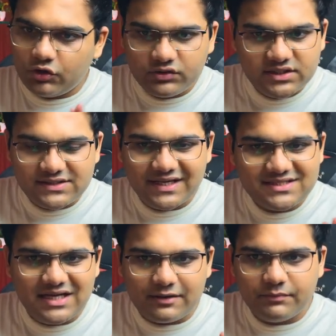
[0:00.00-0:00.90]
follow this
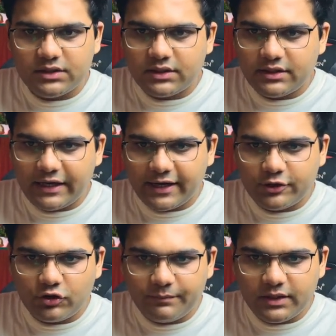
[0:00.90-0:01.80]
exact method:
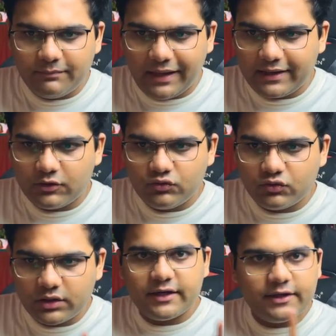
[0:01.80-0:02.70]
drag and drop in a background
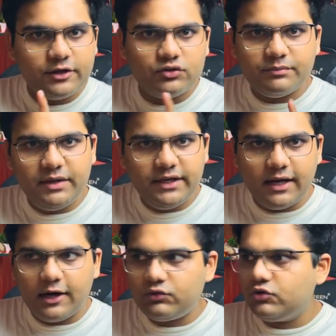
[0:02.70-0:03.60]
node, connect it to the
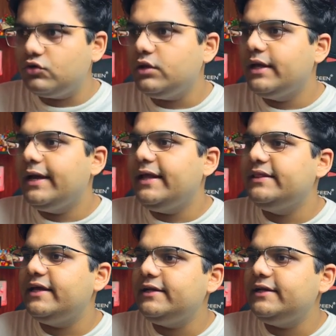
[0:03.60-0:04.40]
media out node, and